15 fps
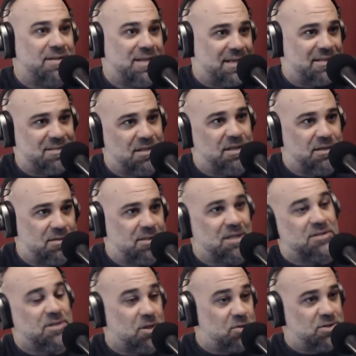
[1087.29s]
Tesla uh-huh.
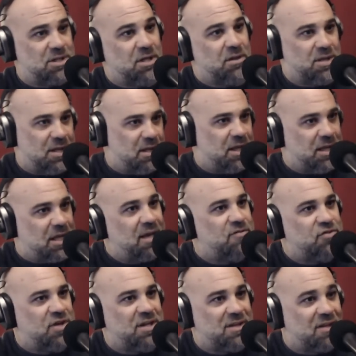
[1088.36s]
does goes the other, it
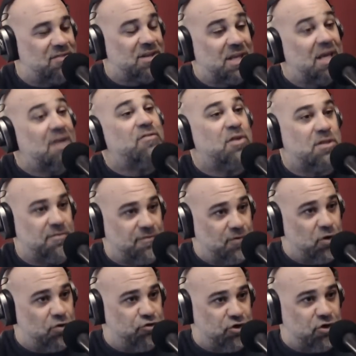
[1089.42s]
gives, it doesn't give you the
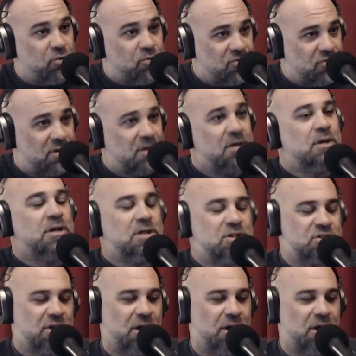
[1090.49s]
full juice. That's right. Yeah.